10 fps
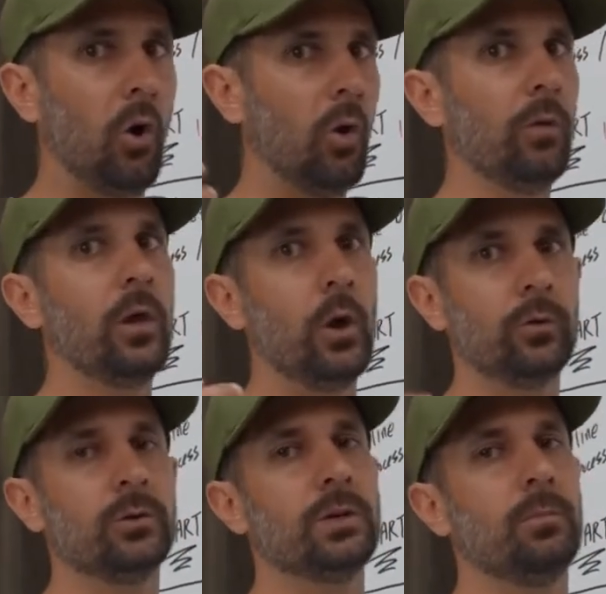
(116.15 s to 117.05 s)
All the
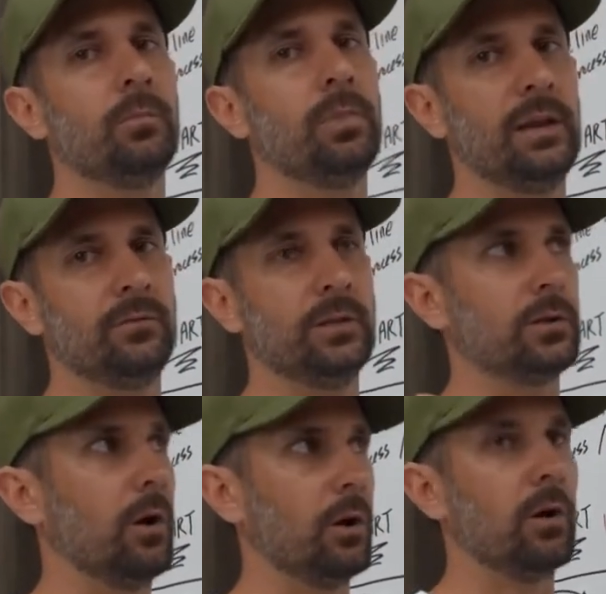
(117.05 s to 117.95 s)
ownership
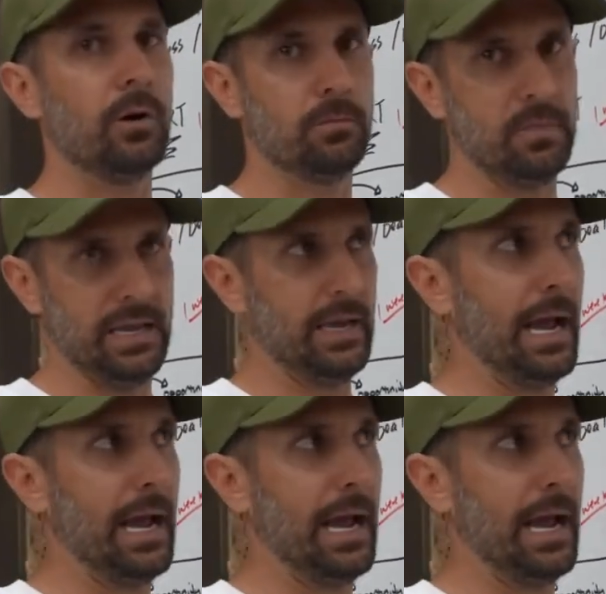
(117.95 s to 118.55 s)
benefits are me.